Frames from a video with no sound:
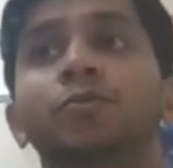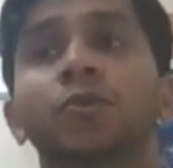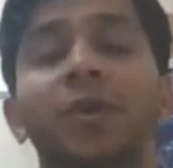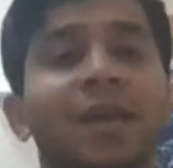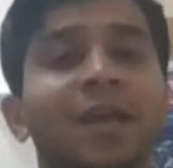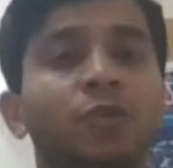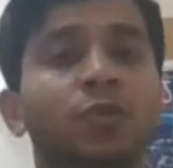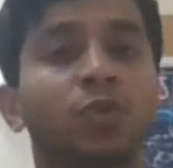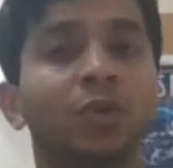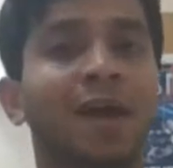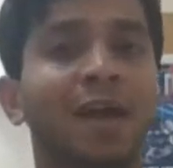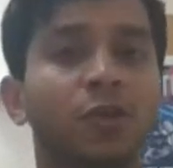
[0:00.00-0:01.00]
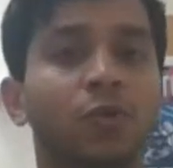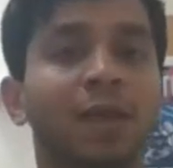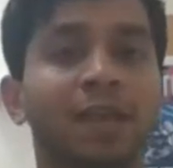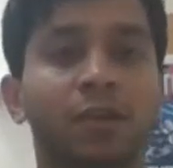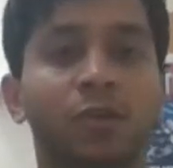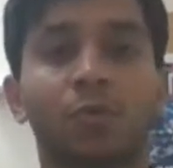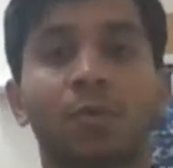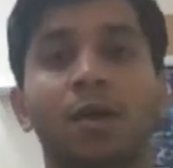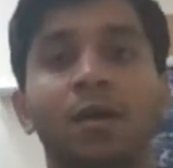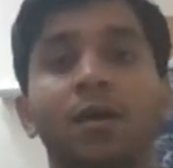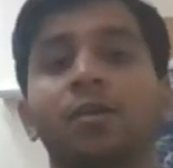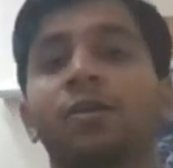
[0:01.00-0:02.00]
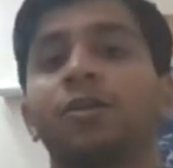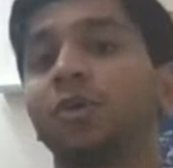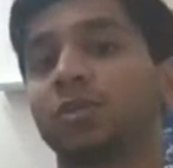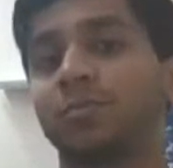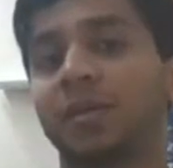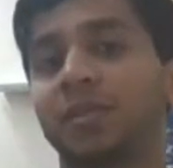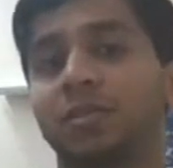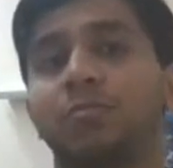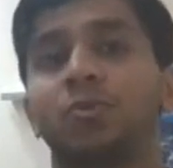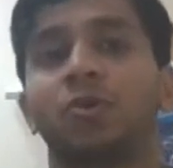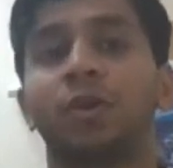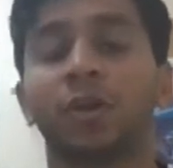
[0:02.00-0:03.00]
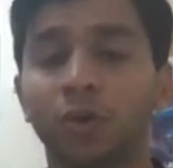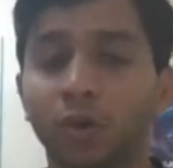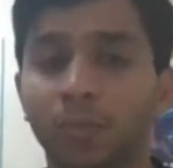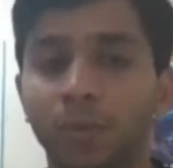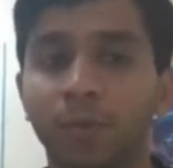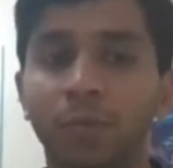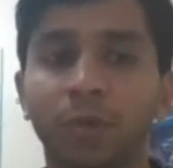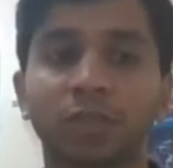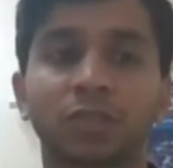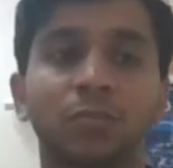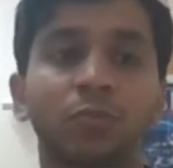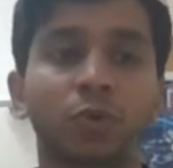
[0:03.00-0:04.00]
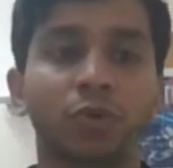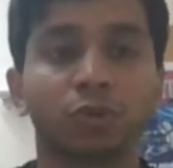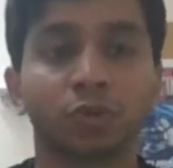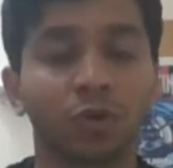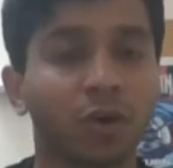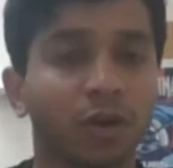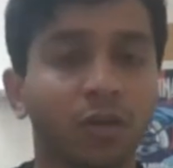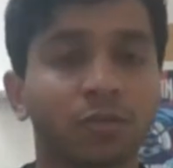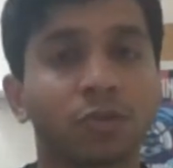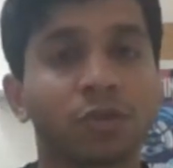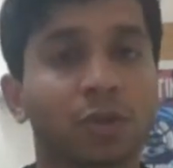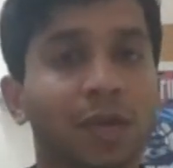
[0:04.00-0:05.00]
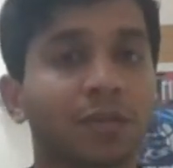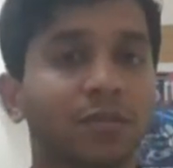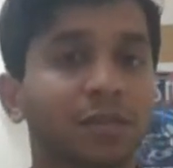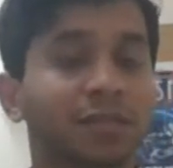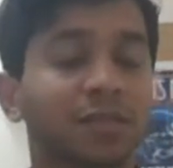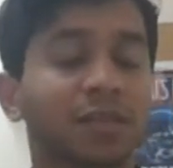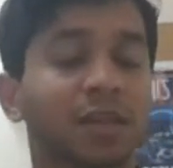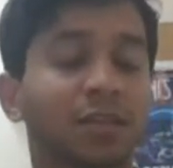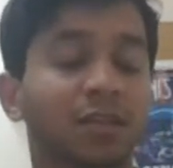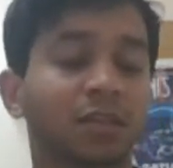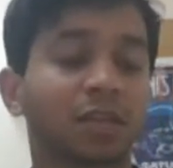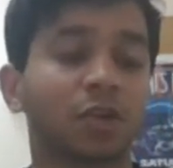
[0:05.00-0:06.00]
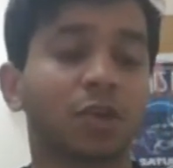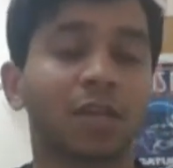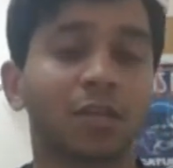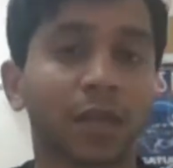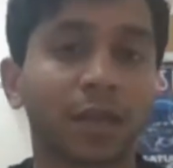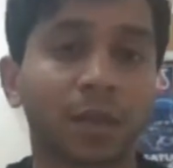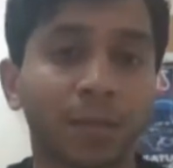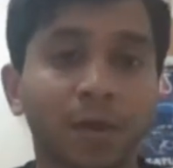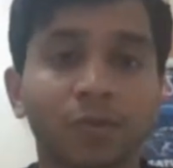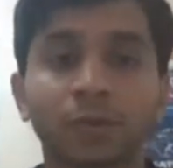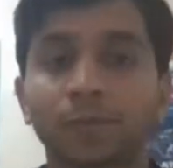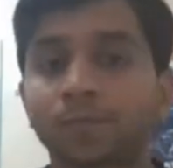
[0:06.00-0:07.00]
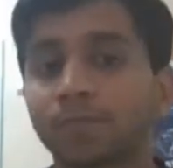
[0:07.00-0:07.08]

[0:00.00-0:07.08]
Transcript: so yeah like do they value like you know us phd more a european phd more so on so you can this is another thing you can think about